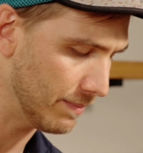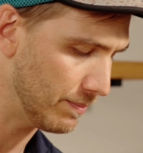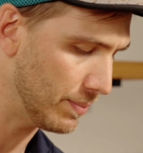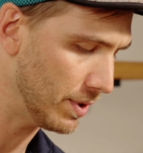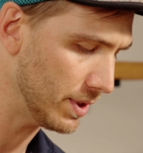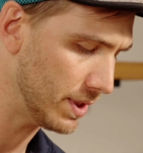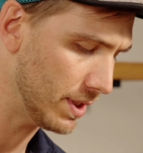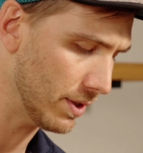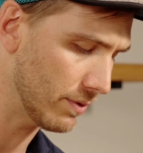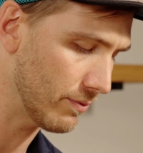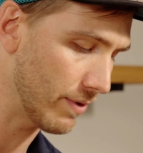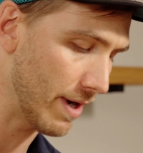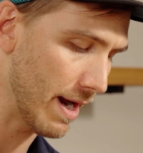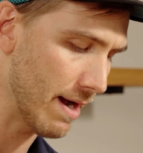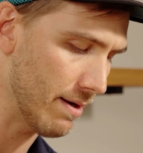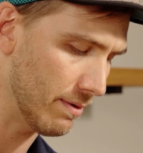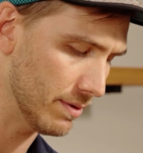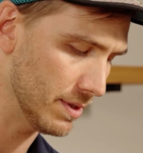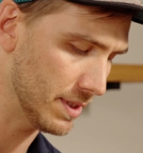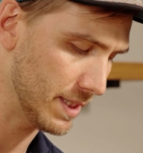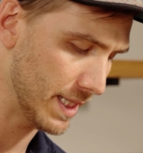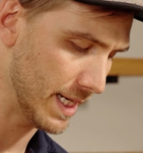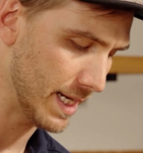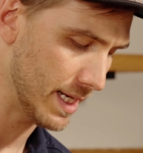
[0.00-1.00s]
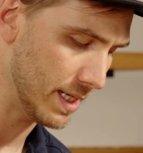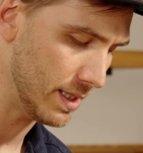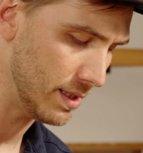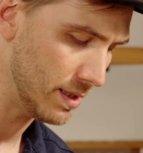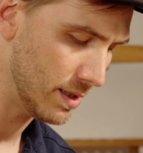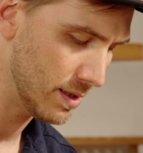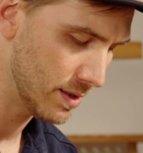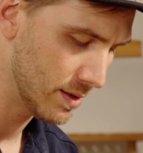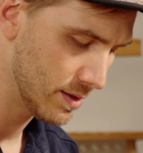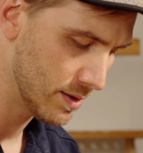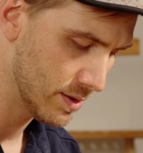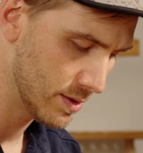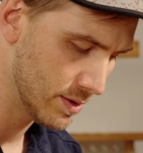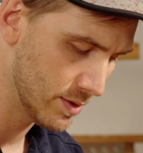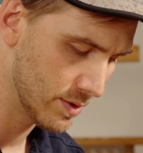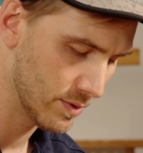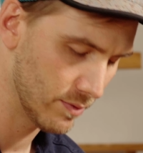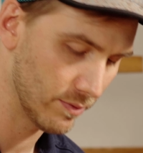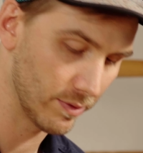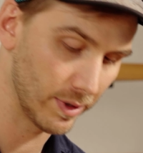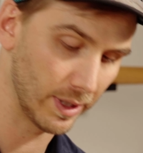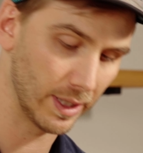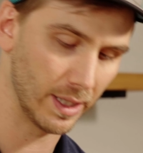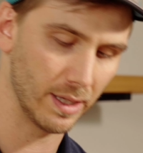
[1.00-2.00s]
to put the grounds in,
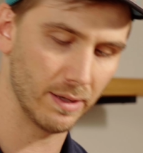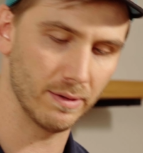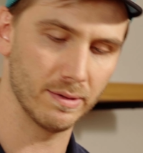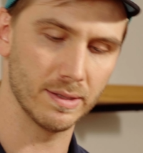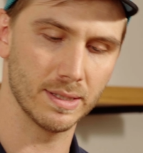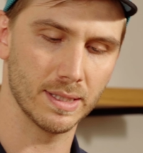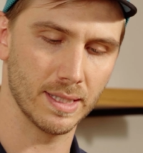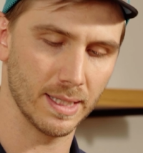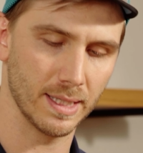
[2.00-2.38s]
I'm going to use